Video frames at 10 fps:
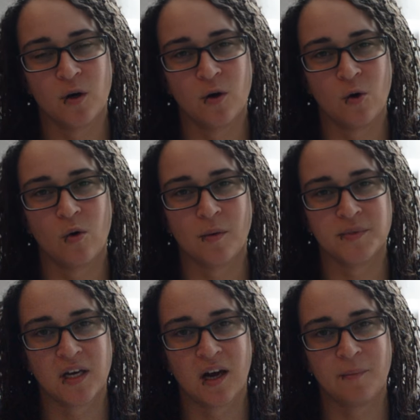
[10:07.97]

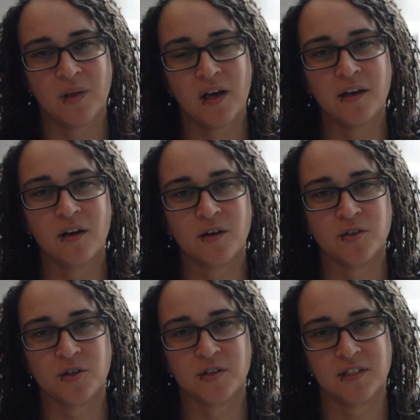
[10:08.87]
Hookworm Timeline
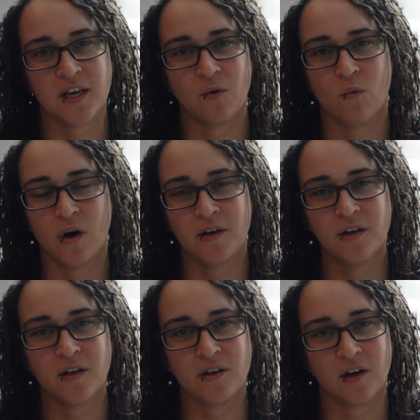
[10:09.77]
under Day
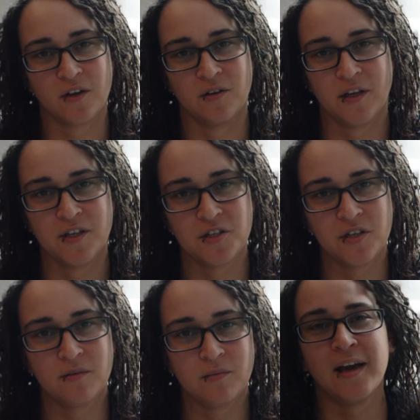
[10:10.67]
1 Inoculation